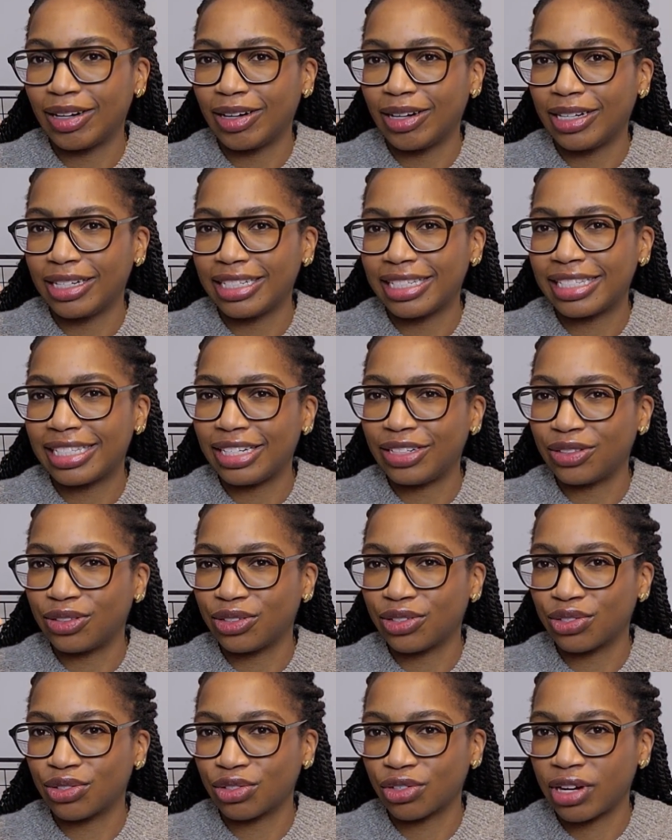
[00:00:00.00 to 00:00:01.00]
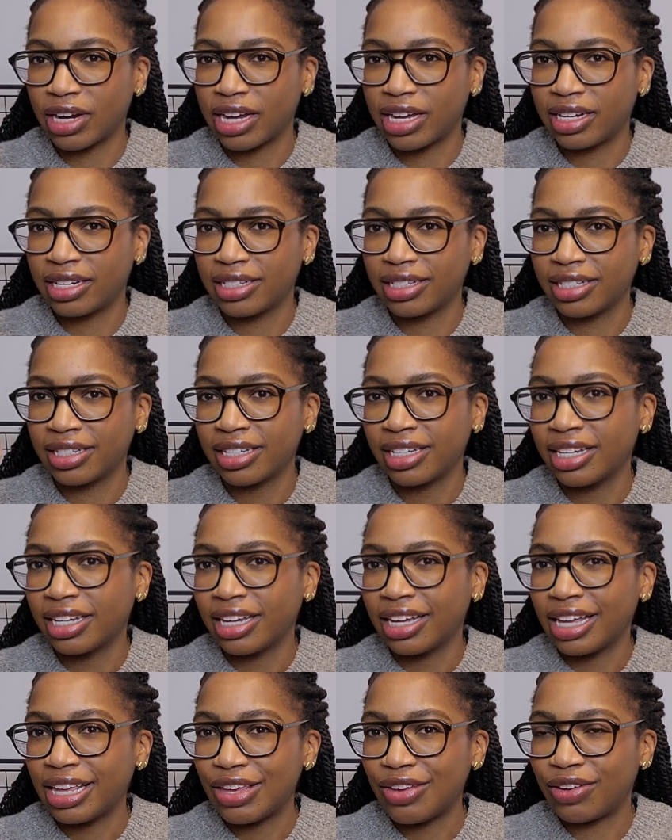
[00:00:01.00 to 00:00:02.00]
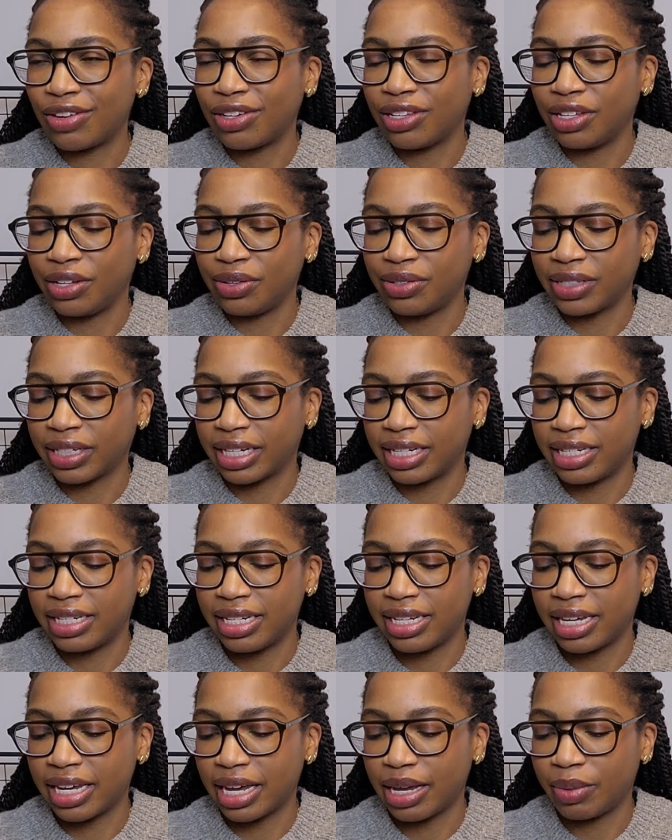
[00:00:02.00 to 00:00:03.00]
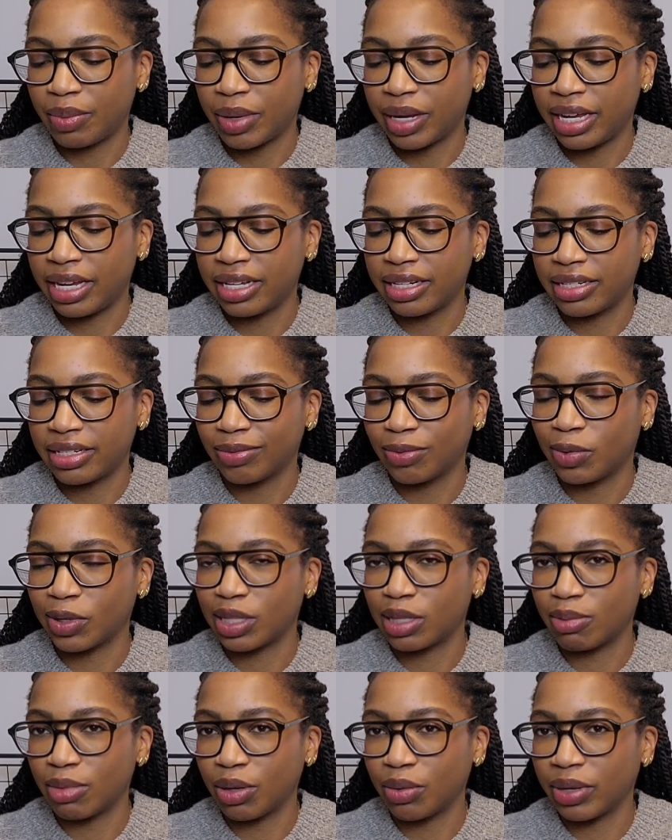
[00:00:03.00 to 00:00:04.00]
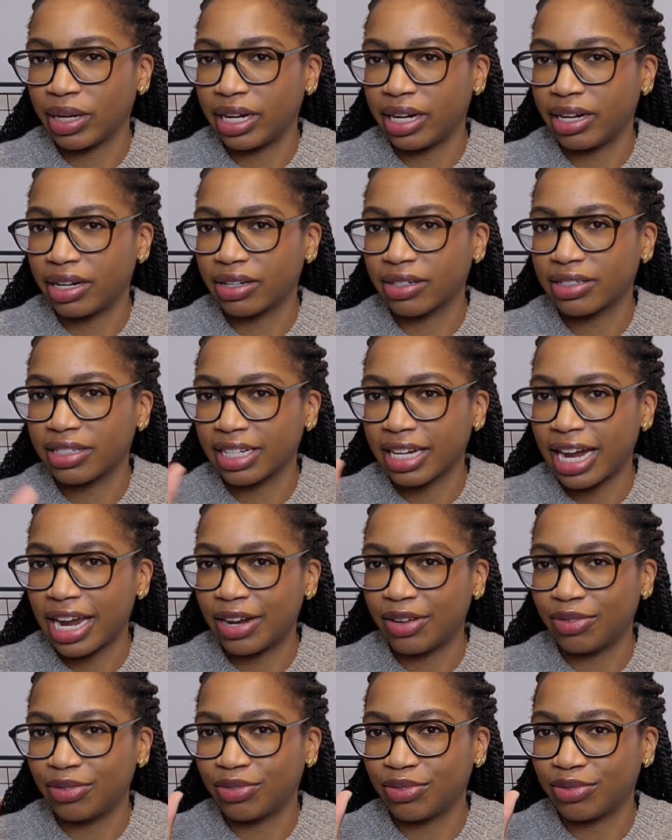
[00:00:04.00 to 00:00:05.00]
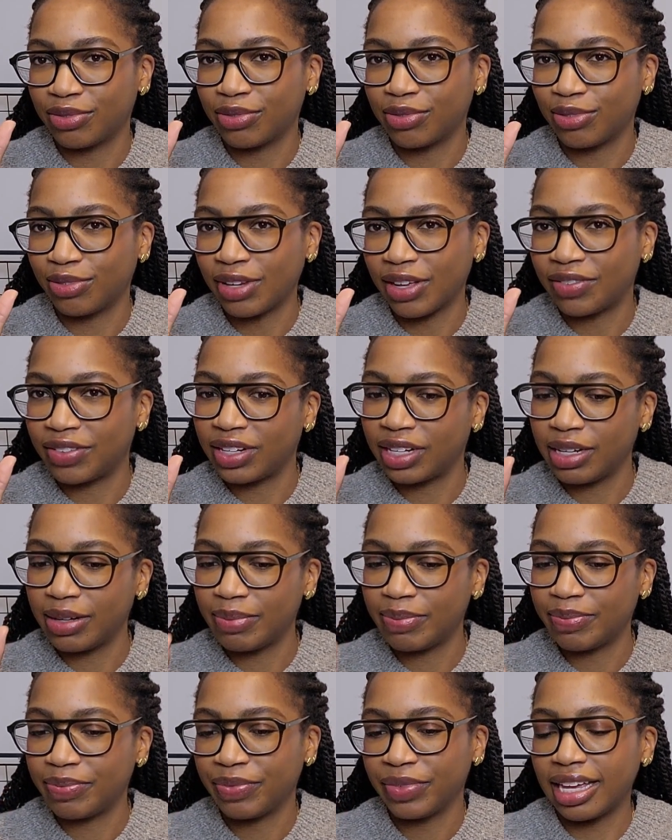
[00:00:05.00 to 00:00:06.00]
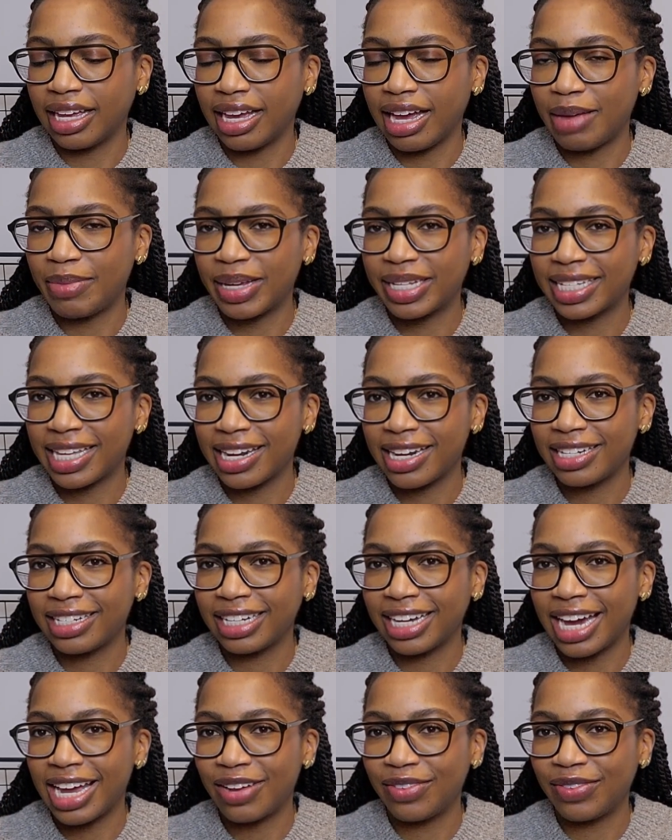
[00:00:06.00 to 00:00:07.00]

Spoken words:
single strand, you can use like a DK weight with a mohair to kind of fluff it up. I'm excited to kind of